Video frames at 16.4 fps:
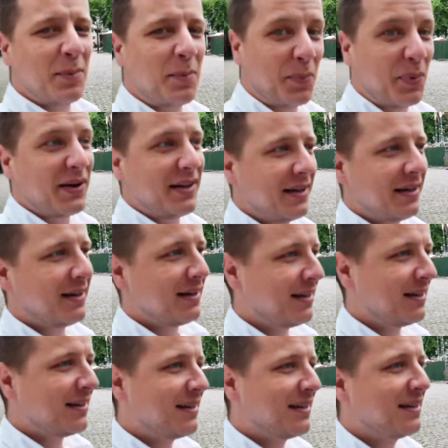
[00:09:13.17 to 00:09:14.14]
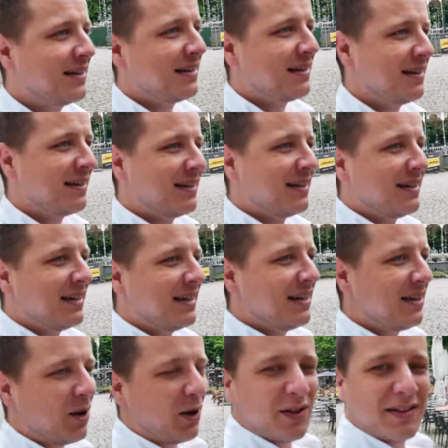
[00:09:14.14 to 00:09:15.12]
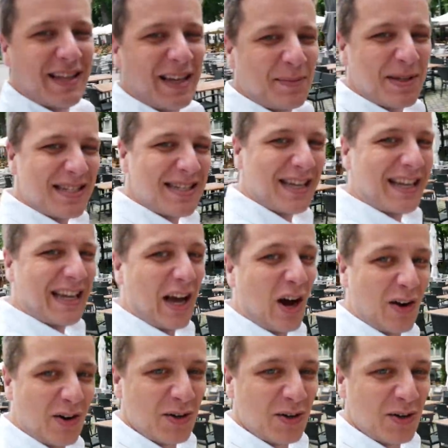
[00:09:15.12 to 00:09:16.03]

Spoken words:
Pretty. All the time they say, are